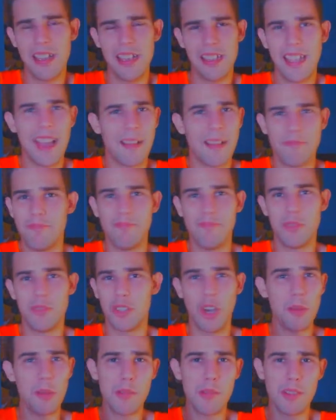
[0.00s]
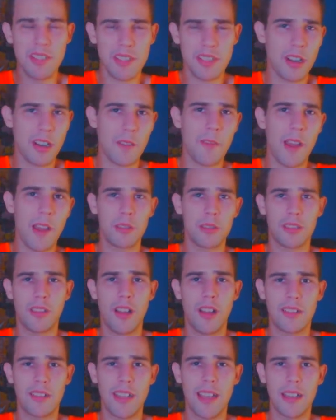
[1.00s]
yeah, Nobody wants to start a fight with
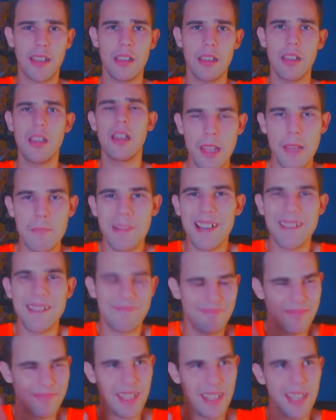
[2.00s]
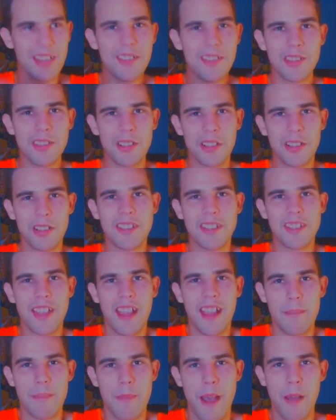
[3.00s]
Longneck. But here's the good
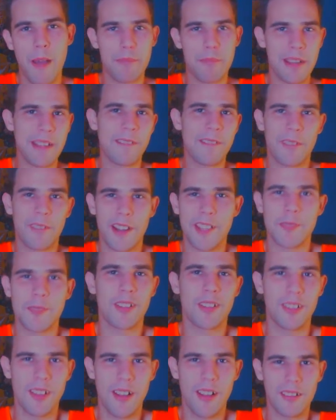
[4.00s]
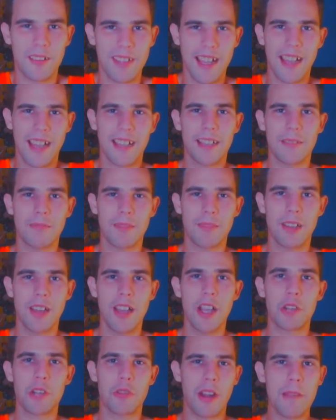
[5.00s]
side about being friends with a Longneck.
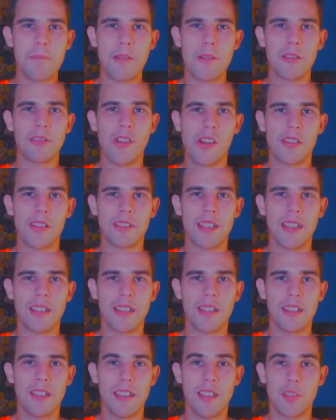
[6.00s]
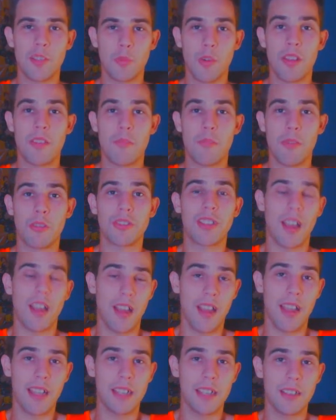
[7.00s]
Grandpa Longneck is one of the most
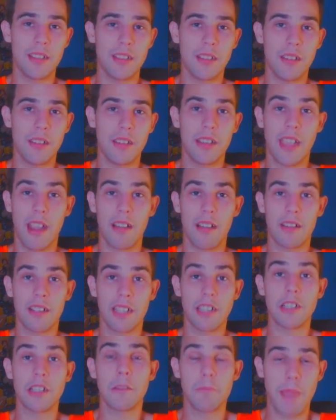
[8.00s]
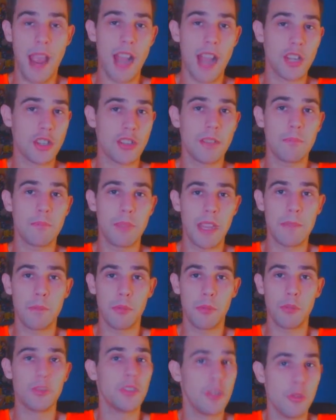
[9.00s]
kind, caring, and compassionate
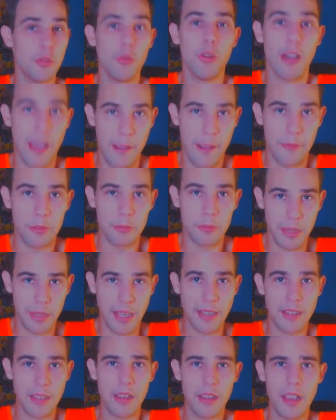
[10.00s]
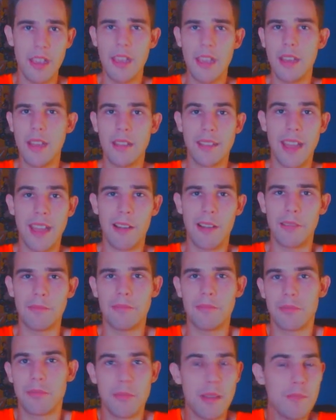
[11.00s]
people you will ever meet. Now,
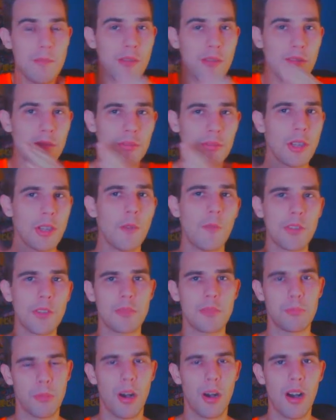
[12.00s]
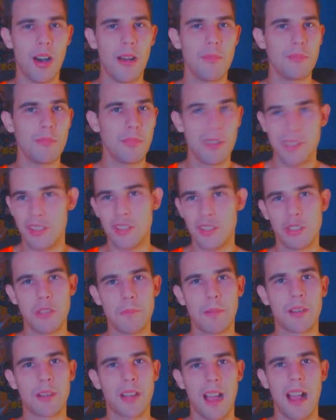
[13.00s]
remember Littlefoot's mom was a
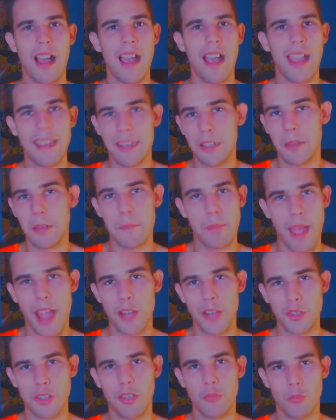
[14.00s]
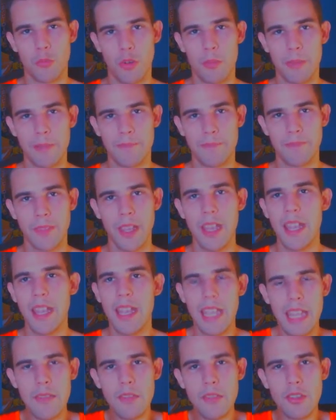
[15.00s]
super kind and compassionate woman?
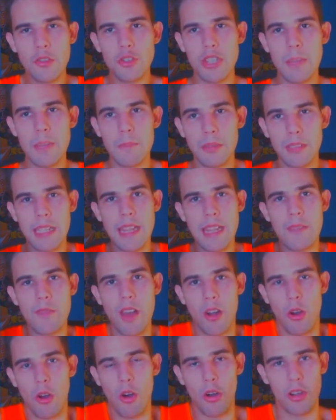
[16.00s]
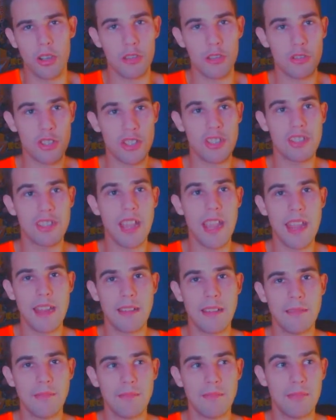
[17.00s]
Even though she believed that all her should
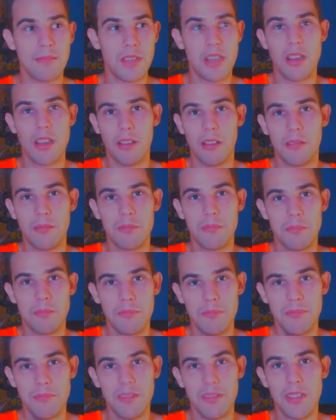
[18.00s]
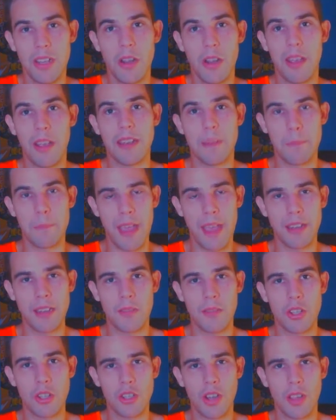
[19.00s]
stay, you know, you know, independent of
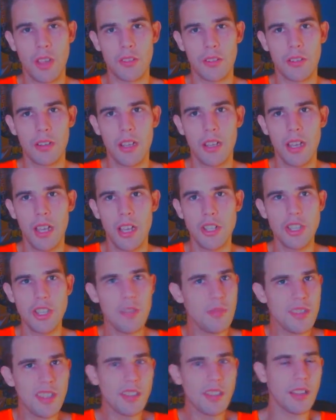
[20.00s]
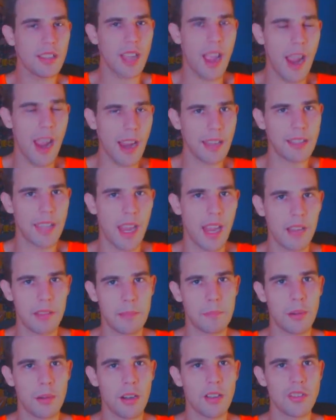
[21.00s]
each other, she was still a kind, caring
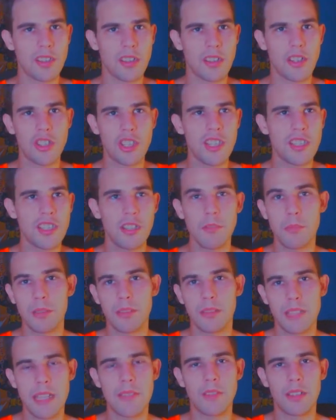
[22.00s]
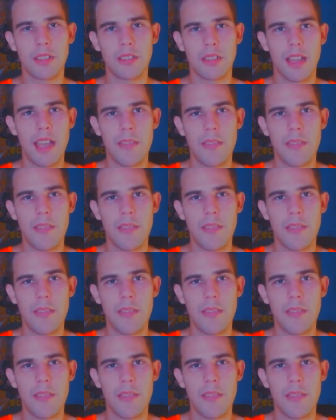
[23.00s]
person, and she still believed in life